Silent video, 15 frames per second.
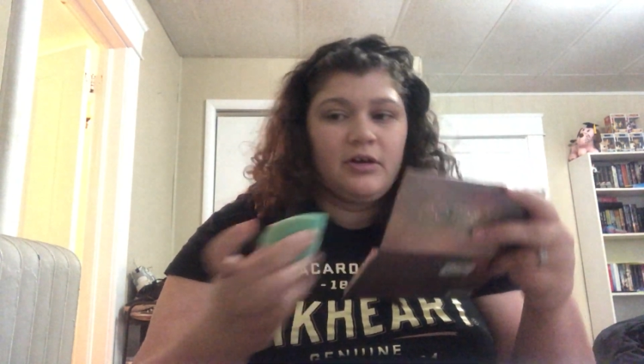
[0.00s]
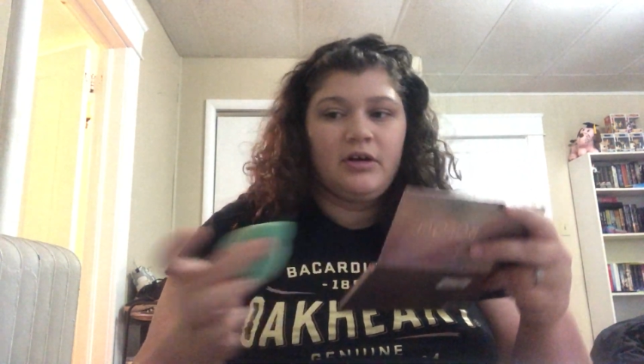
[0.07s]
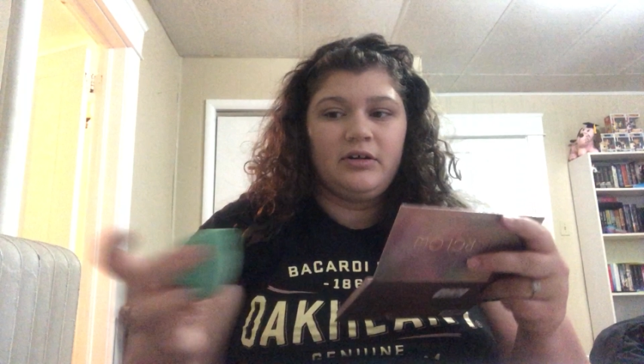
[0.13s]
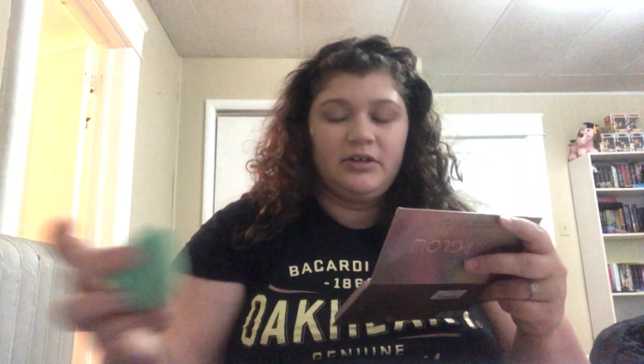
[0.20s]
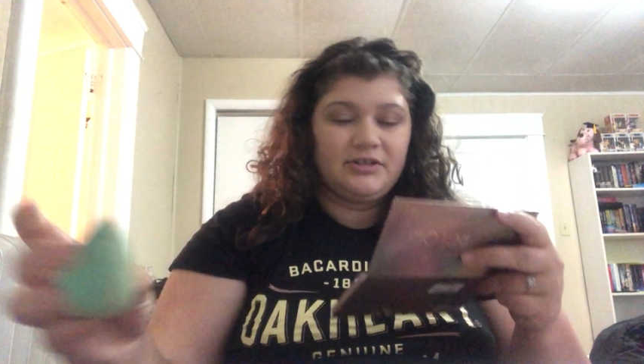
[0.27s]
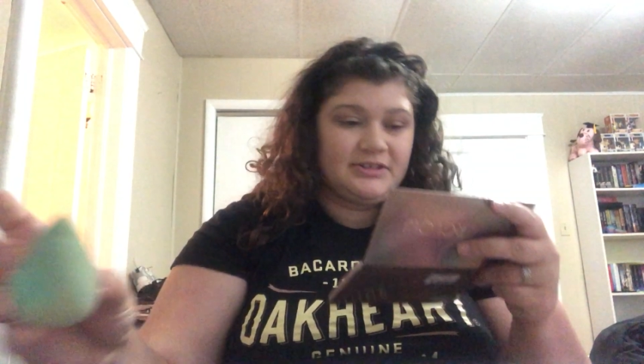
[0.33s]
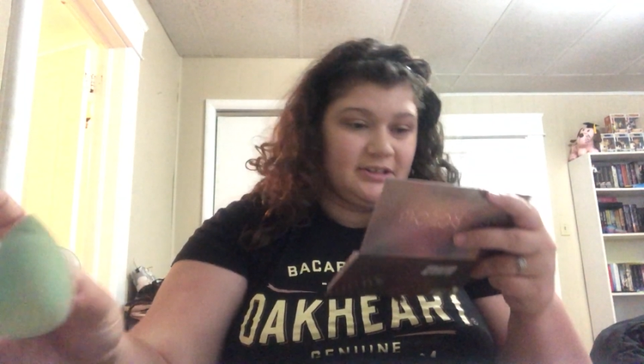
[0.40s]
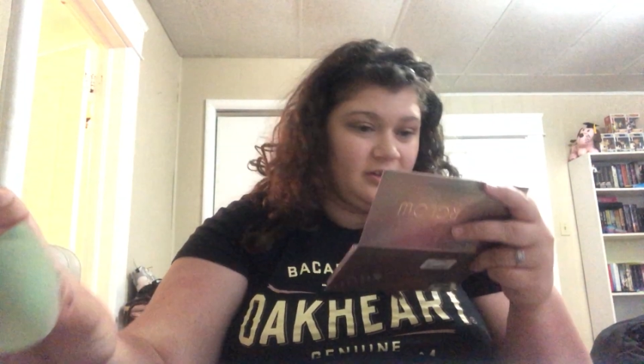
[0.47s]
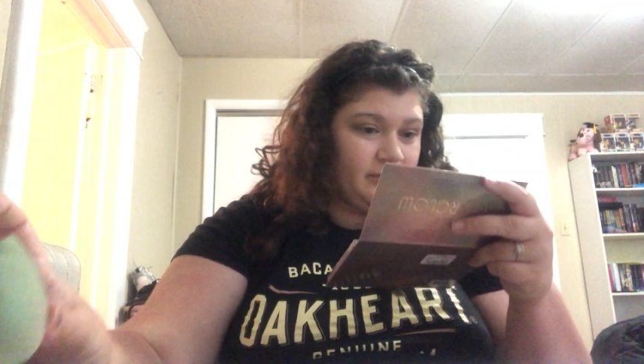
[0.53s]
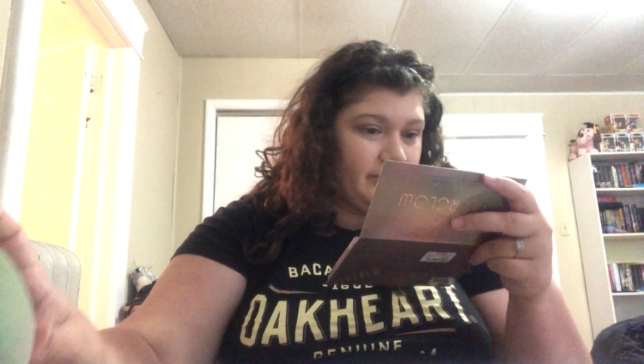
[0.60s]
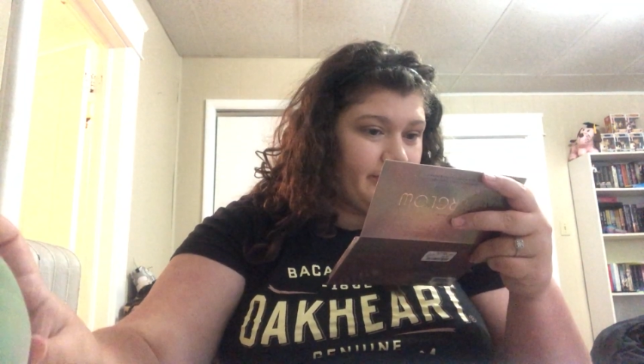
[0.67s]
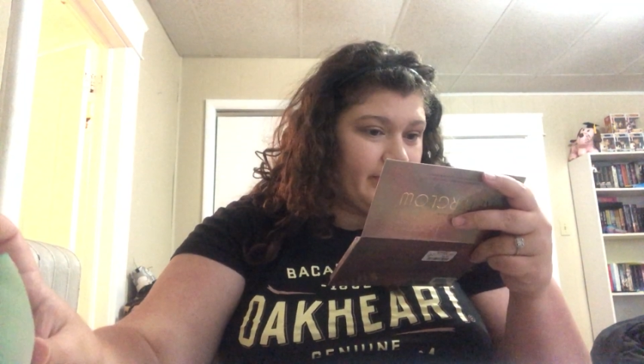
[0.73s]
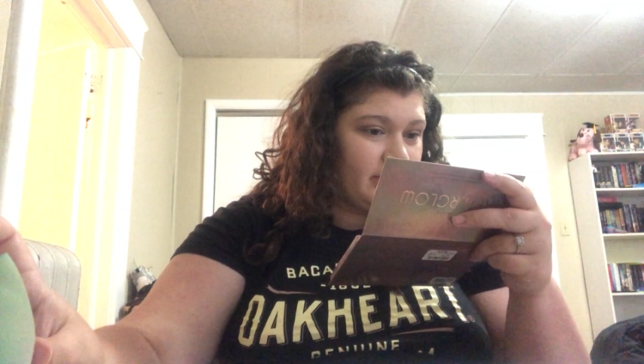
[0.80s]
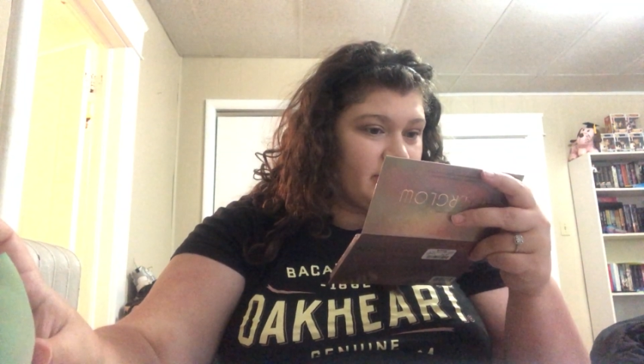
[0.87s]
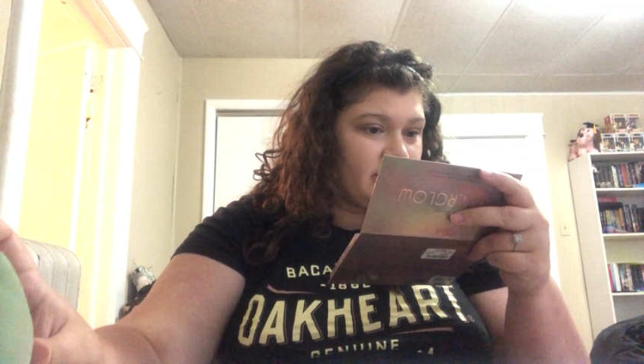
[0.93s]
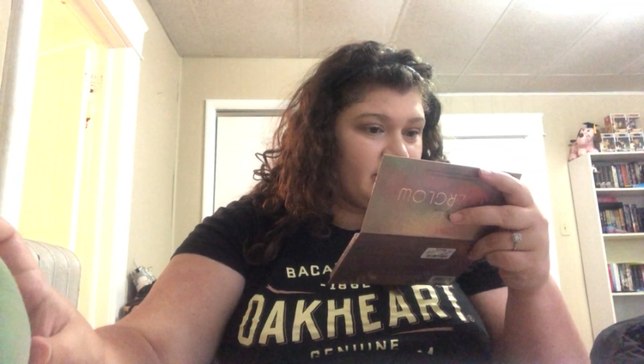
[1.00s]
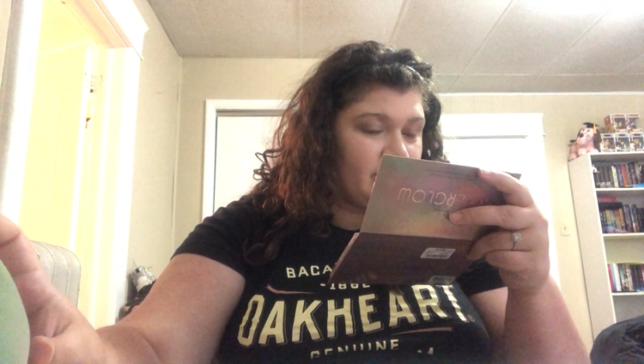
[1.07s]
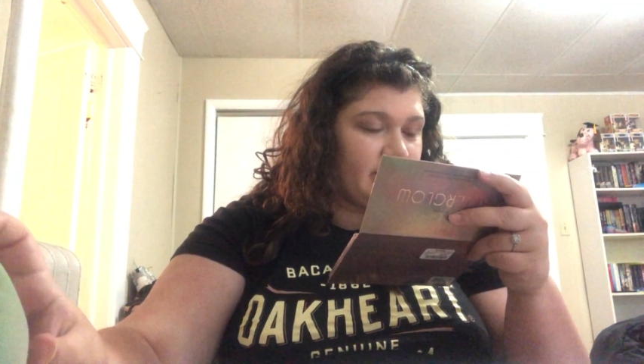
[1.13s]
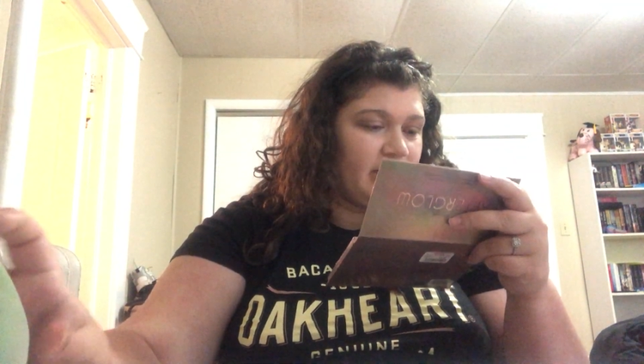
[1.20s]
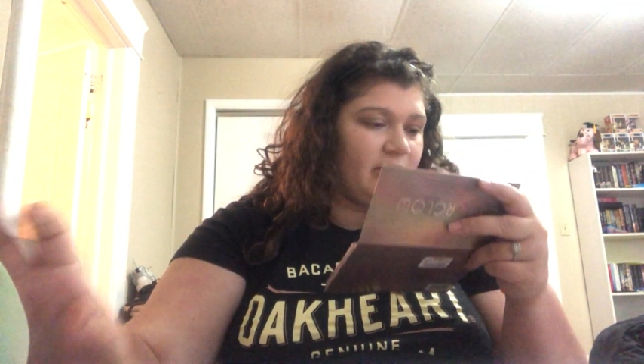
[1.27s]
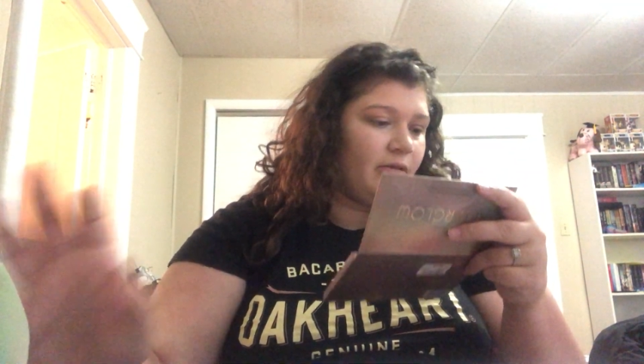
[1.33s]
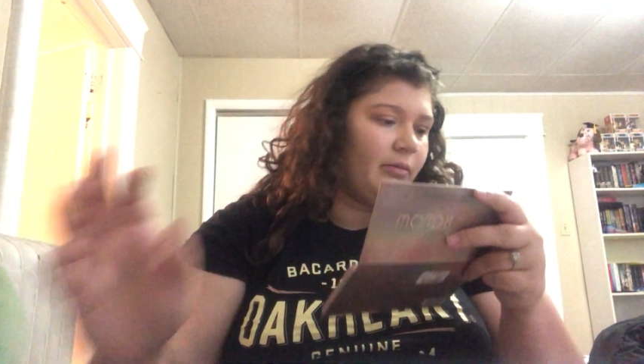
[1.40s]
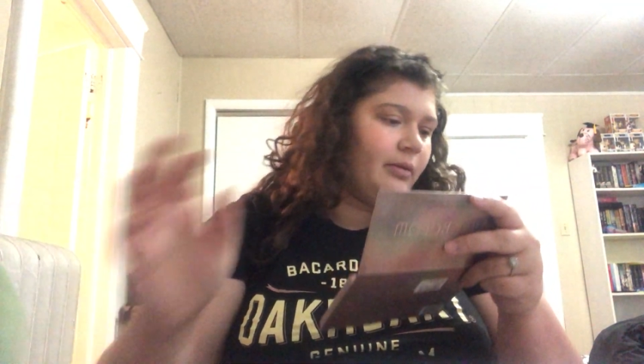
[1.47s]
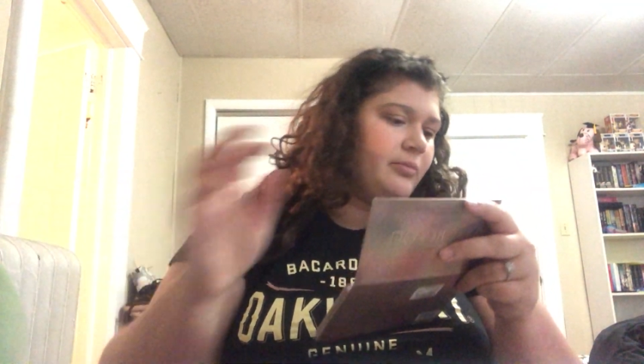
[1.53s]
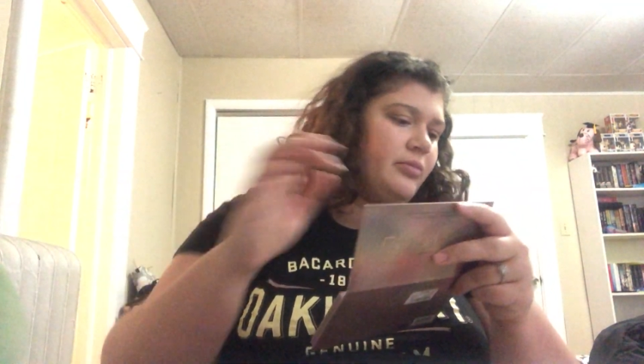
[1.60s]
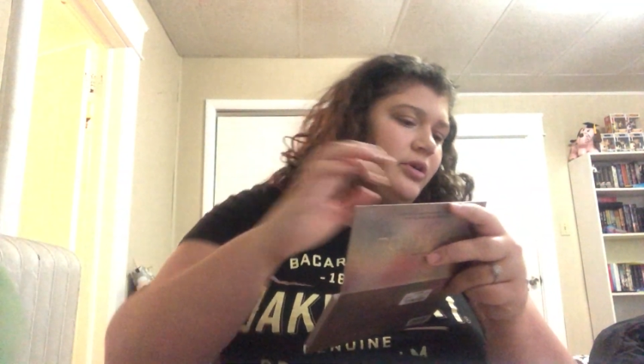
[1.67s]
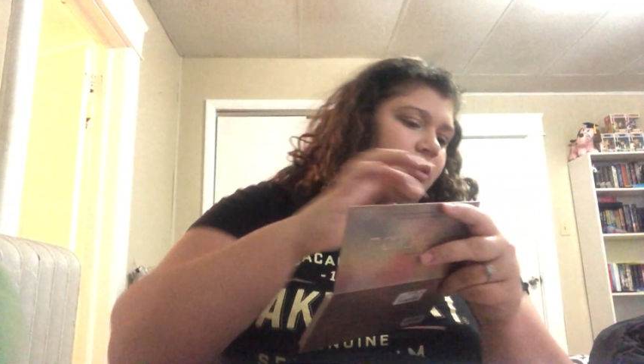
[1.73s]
It looks a little bit better than what I remember